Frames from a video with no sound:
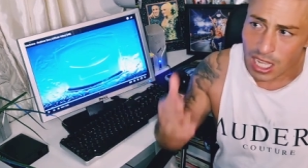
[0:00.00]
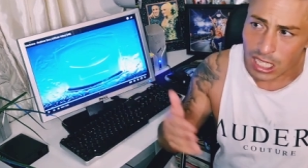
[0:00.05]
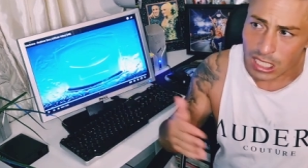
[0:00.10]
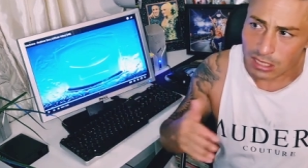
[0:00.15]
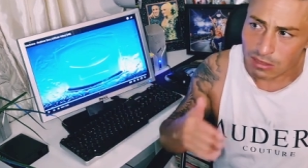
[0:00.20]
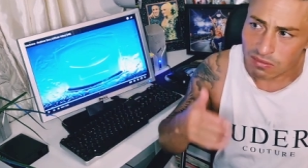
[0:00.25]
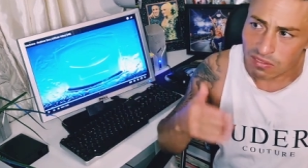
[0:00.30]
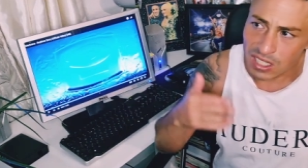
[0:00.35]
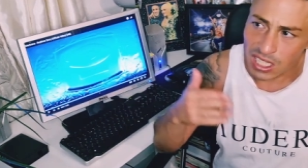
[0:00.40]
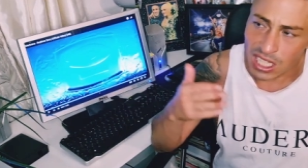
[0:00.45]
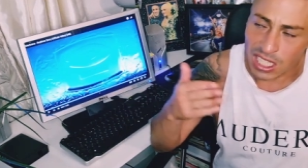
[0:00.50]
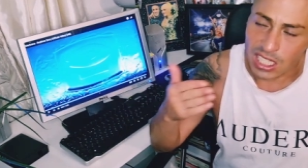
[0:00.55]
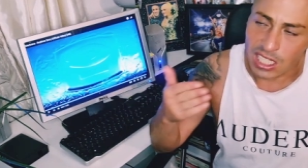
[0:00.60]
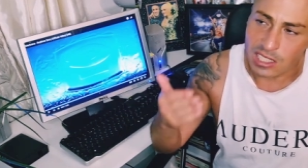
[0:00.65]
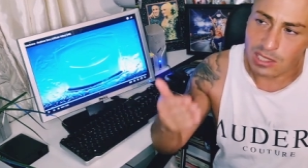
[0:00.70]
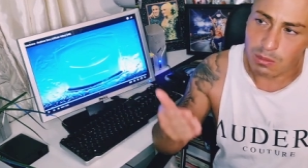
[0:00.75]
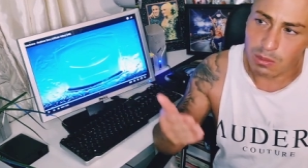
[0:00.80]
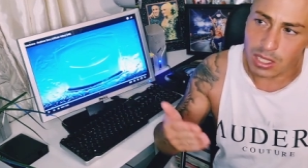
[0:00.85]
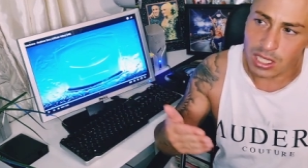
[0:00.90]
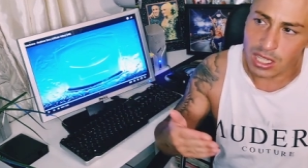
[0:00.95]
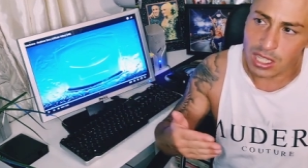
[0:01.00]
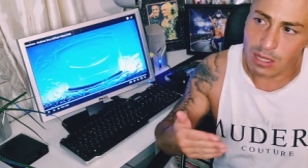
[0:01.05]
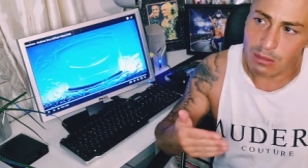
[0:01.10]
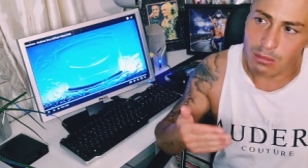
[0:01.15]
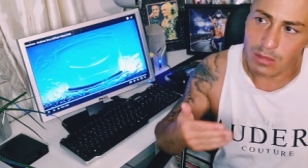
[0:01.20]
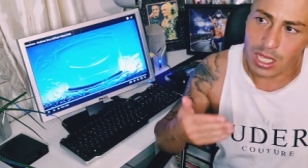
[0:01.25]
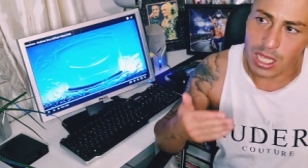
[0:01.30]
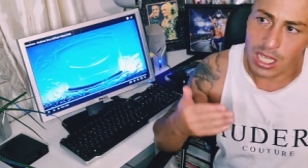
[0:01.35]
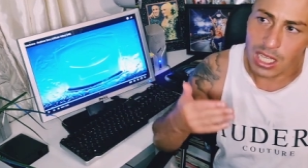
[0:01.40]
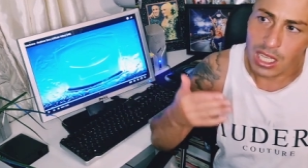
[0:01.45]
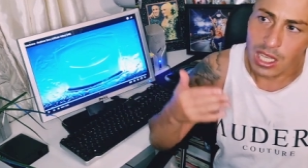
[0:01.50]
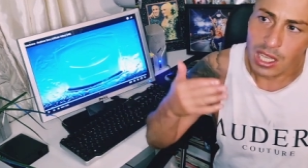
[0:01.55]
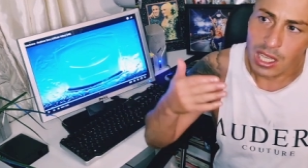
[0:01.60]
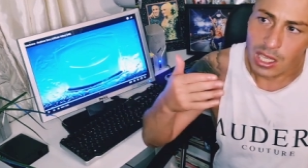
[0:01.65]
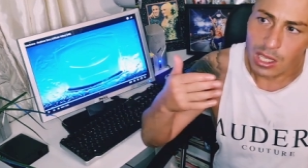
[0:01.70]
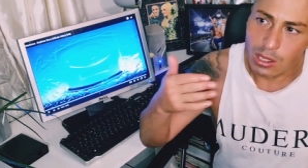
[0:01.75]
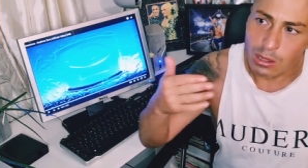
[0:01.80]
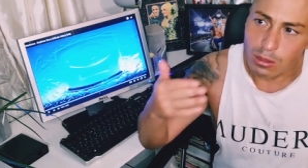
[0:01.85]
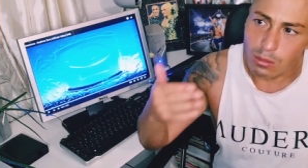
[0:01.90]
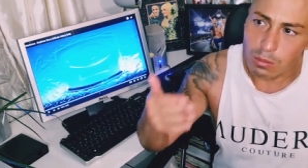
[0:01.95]
and I feel like it's one of them that
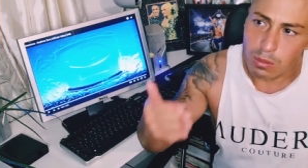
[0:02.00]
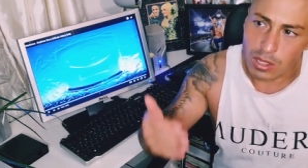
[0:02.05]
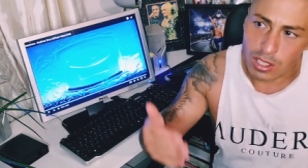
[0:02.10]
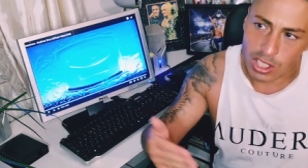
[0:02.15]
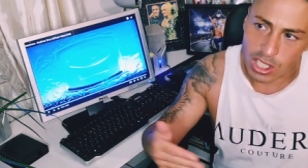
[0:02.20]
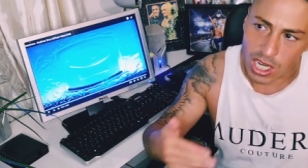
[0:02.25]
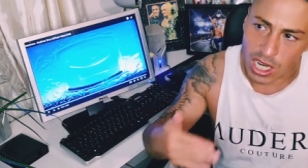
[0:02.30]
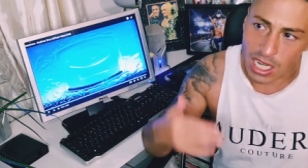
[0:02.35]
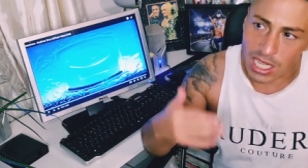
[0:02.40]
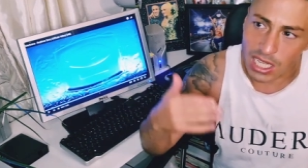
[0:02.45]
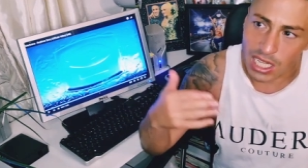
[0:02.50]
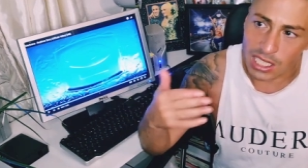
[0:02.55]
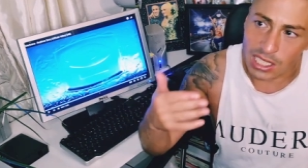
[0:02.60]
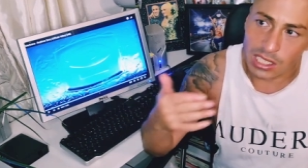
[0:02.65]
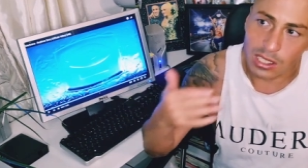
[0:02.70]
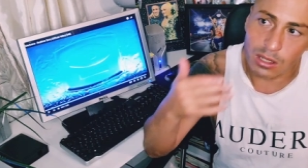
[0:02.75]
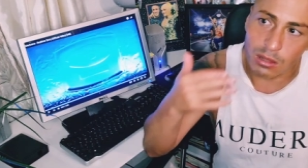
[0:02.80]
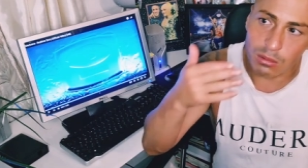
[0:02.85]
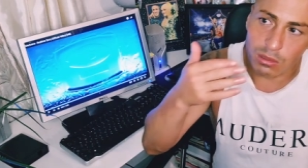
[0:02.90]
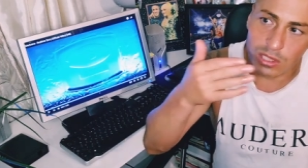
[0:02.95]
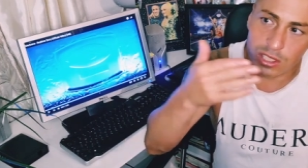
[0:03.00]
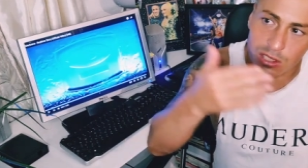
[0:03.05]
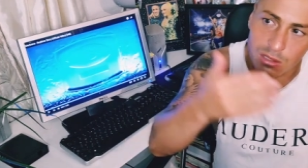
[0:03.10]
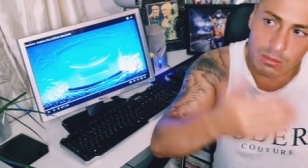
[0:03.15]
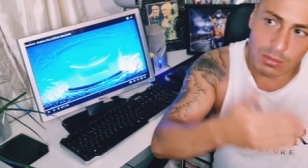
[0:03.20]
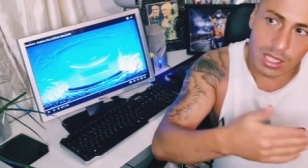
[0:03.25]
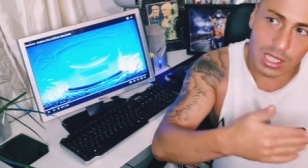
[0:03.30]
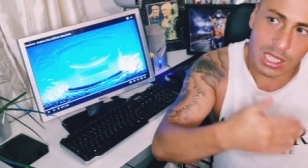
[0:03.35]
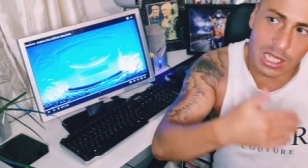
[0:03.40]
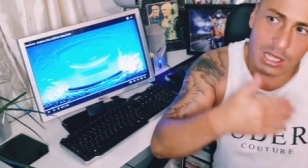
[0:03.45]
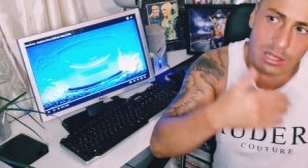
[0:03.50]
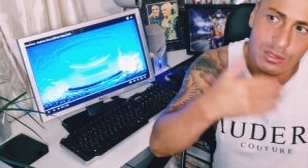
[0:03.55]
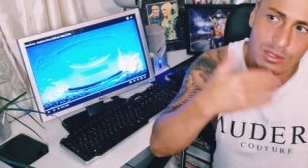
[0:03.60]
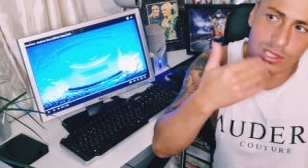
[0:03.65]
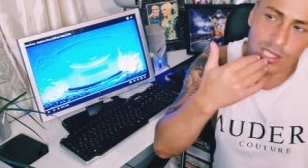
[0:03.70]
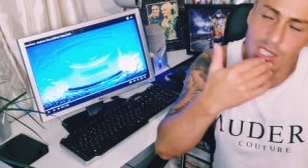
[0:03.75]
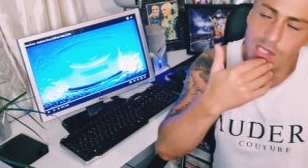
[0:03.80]
you could watch it again and notice something else.